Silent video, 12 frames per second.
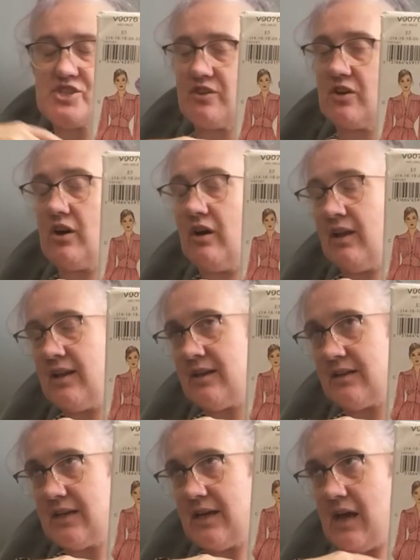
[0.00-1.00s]
The
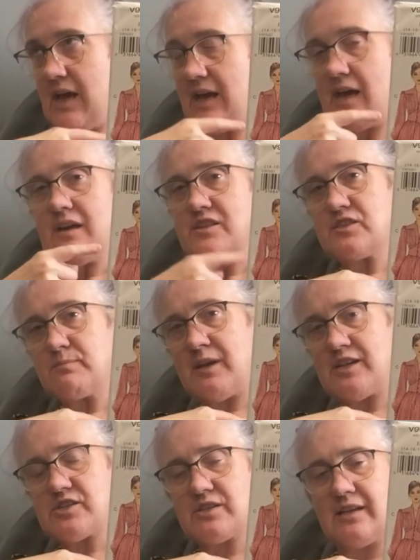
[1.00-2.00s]
collar
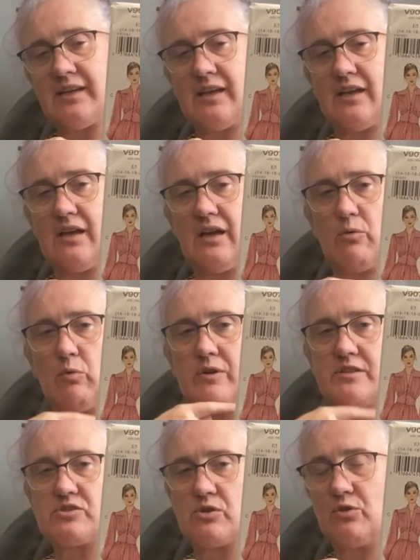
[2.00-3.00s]
especially
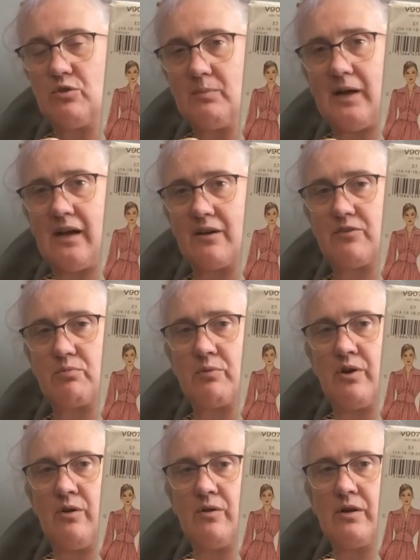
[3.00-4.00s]
was all marked
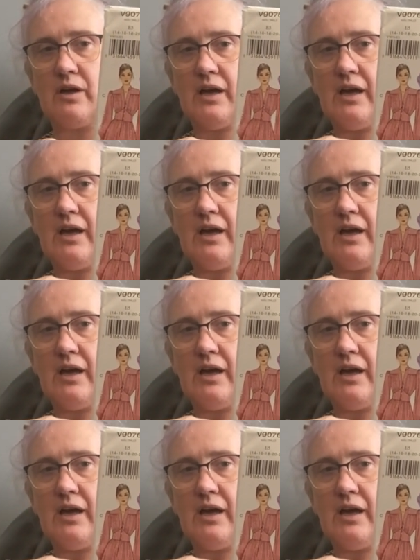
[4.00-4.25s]
wrong,